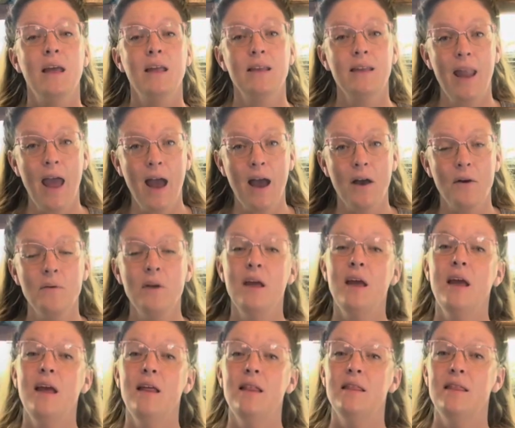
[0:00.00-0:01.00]
Now,
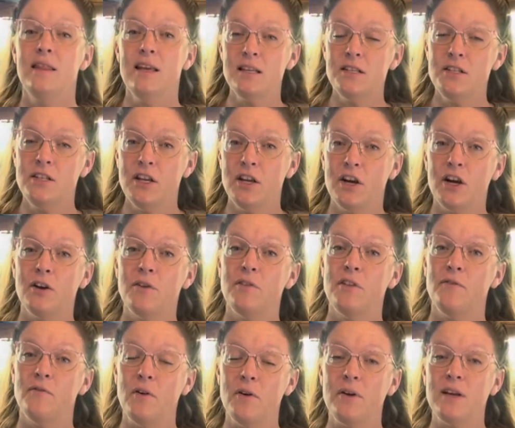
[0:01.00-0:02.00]
this year,
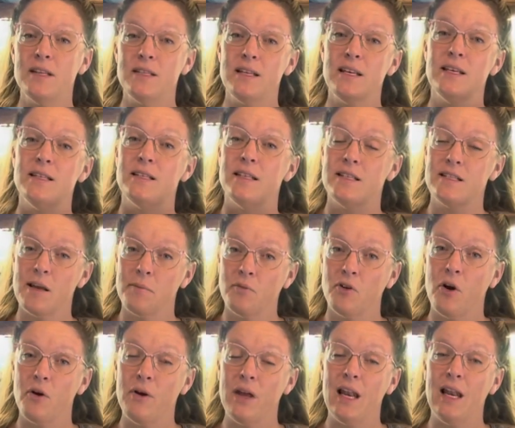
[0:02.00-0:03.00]
the focus is I'm
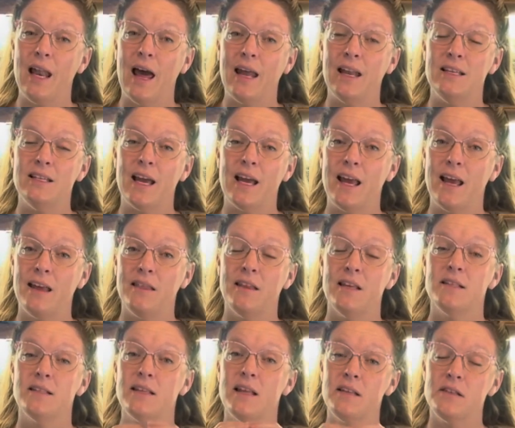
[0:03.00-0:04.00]
growing a lot of
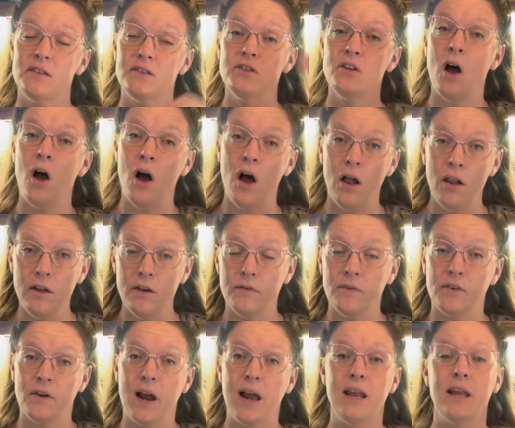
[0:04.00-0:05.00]
dianthus that's taller
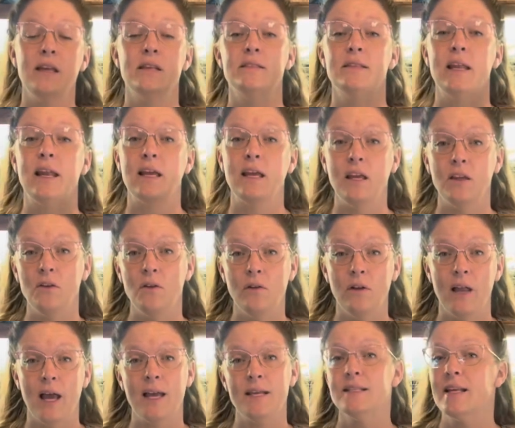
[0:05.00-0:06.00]
varieties that I can
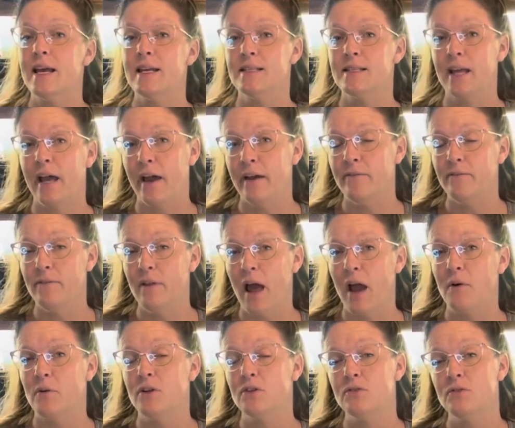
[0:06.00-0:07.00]
utilize as cut
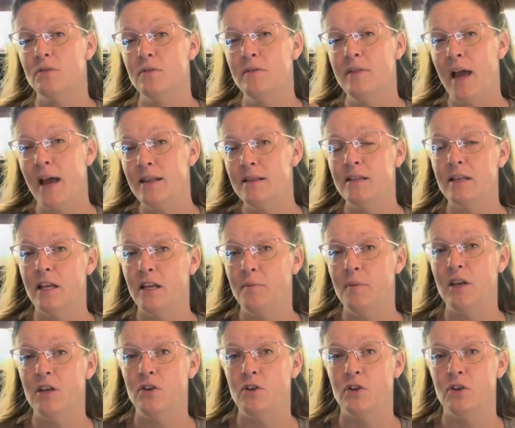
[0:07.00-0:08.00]
flowers. So that's going to
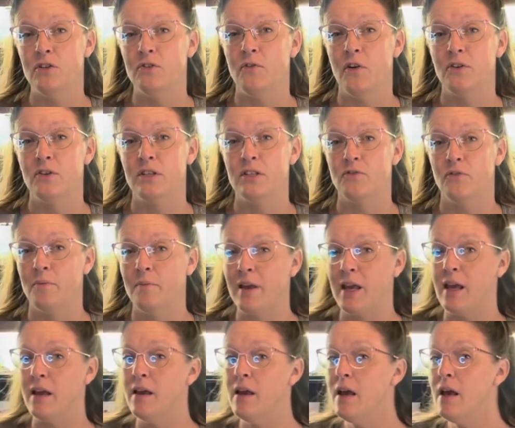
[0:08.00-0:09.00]
be a huge focus for
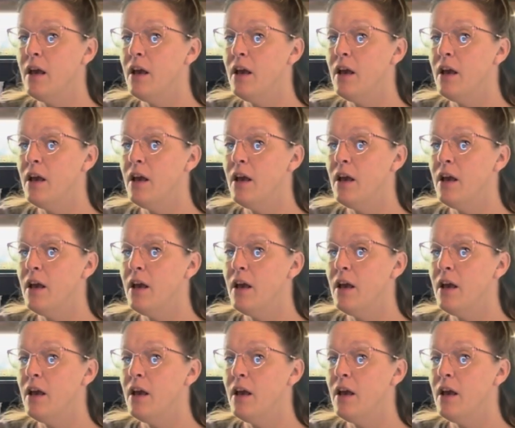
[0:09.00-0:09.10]
me.